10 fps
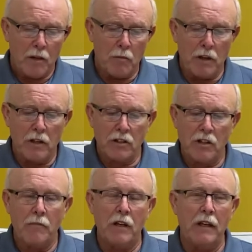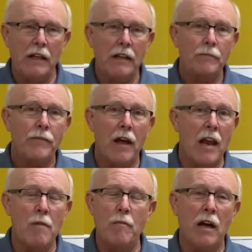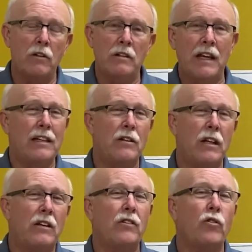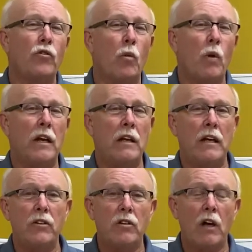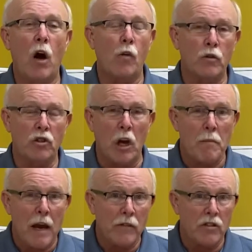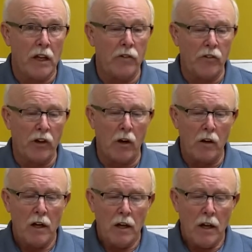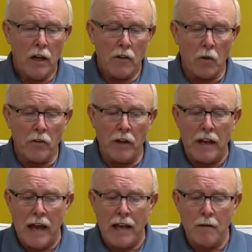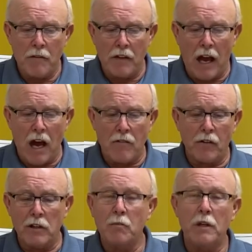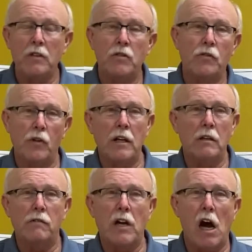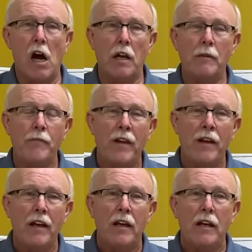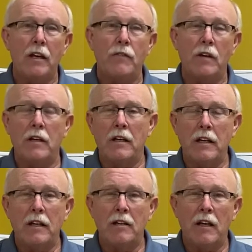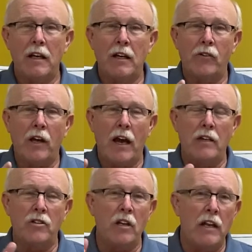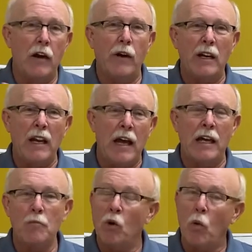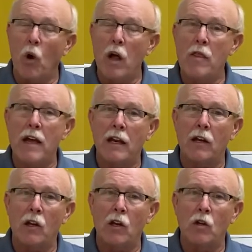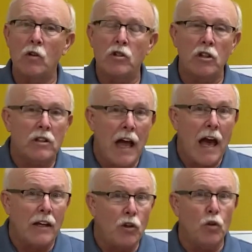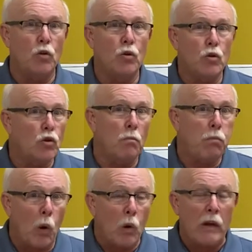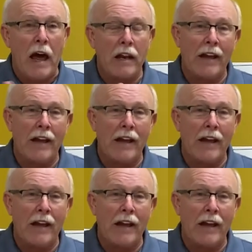But here's something neat, and I'm not going to tell you that this is the way it is, although some have said so. The name Theophilus means friend of God. If it indeed is a generic name or one that Luke just kind of used or pulled out of